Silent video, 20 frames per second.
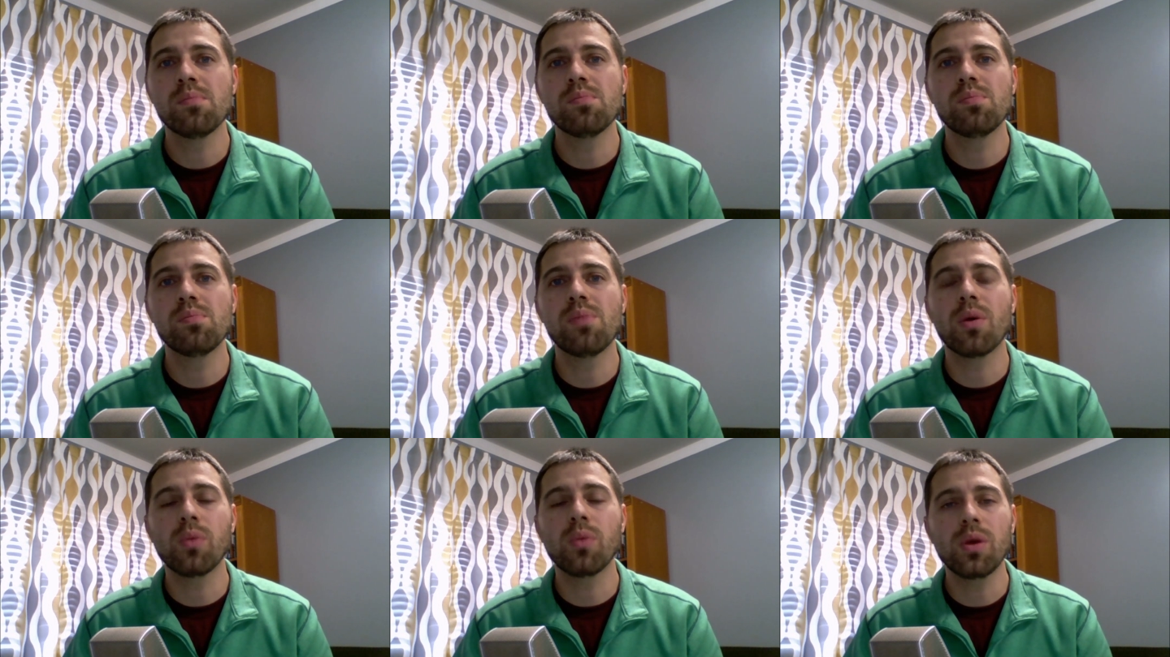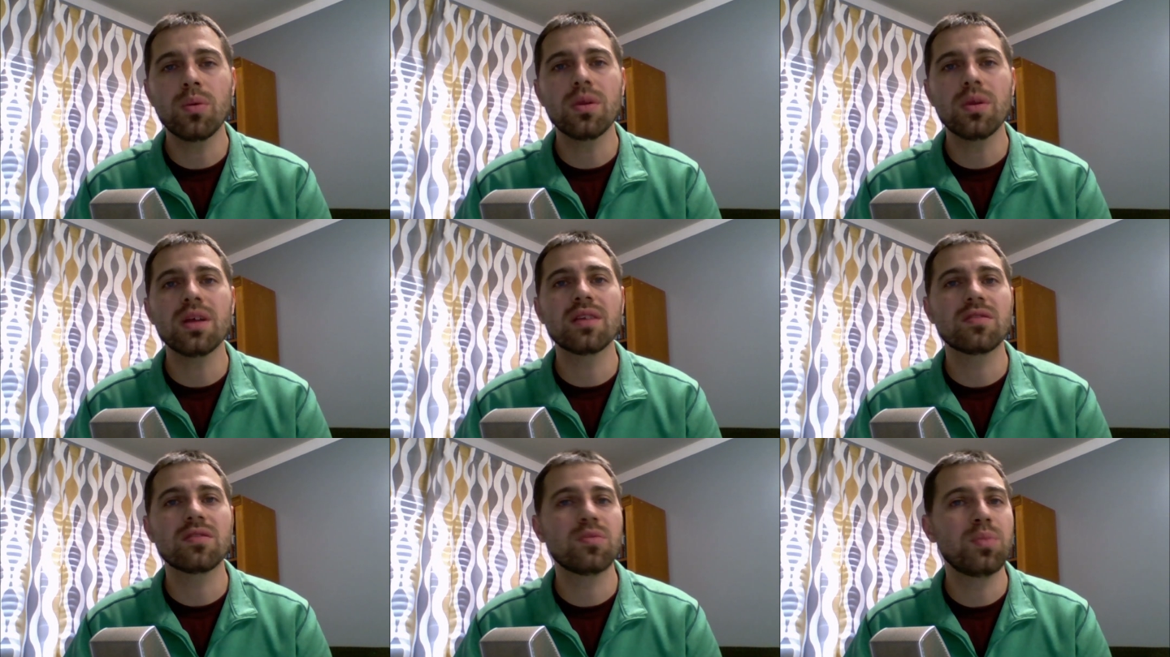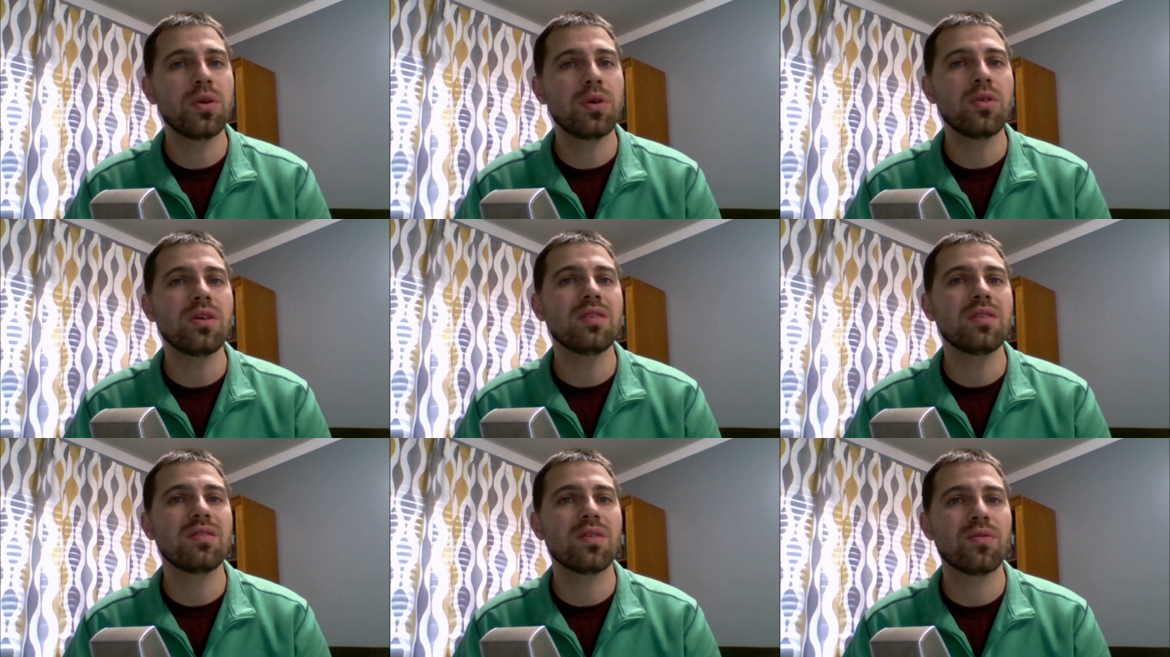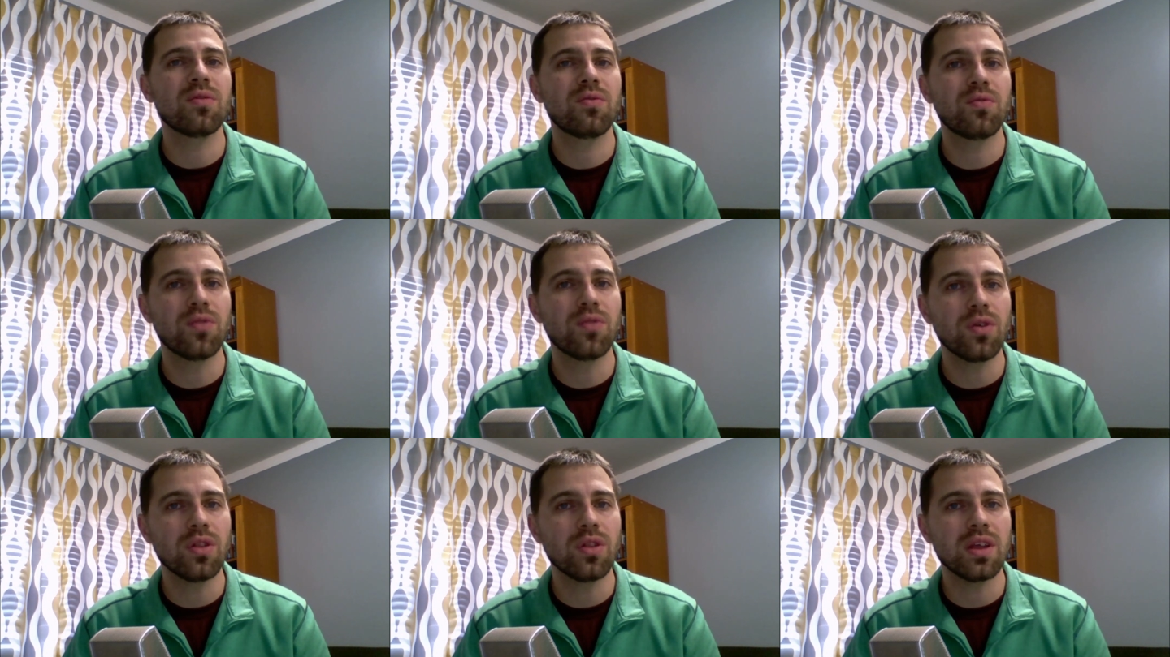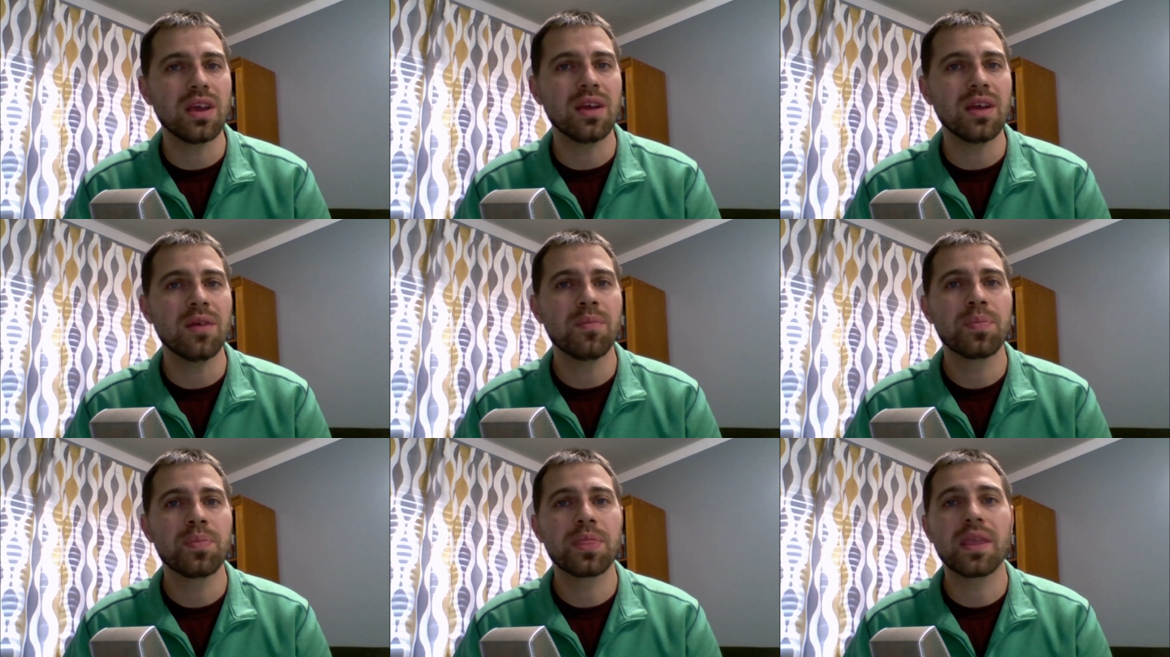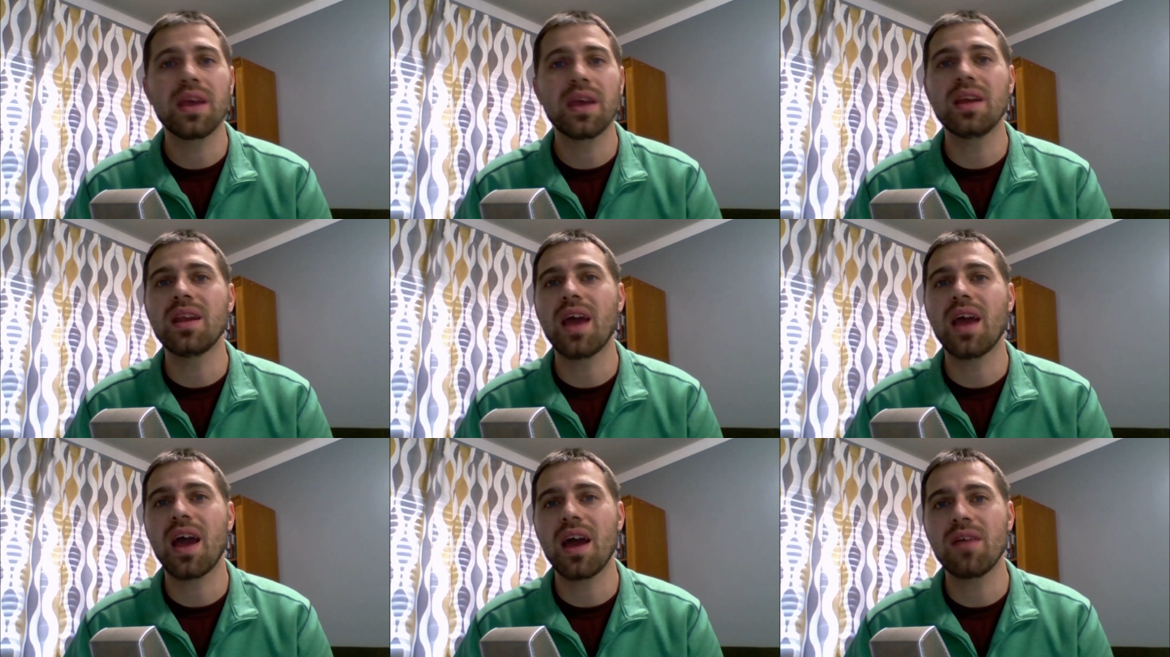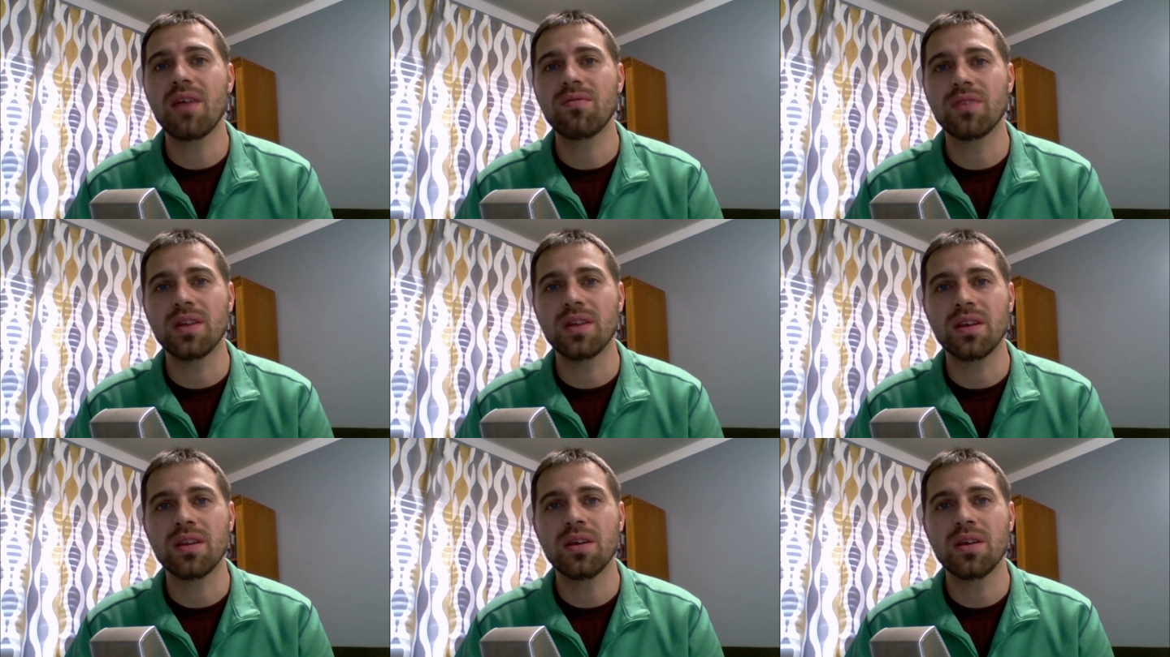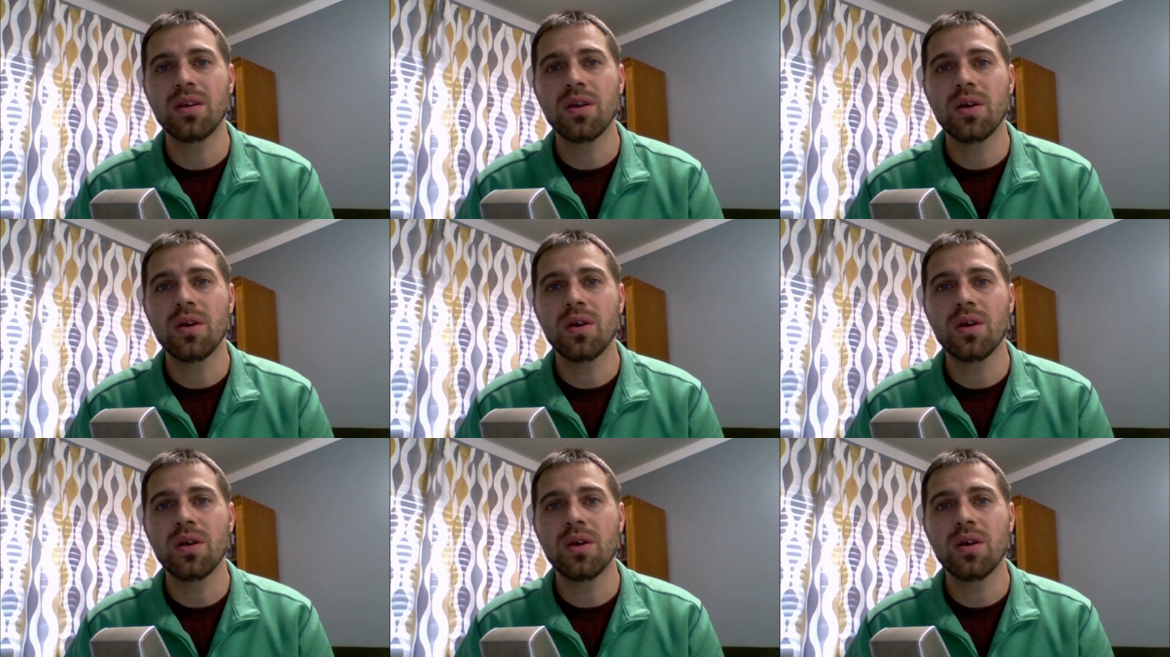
but we will experience it fully in heaven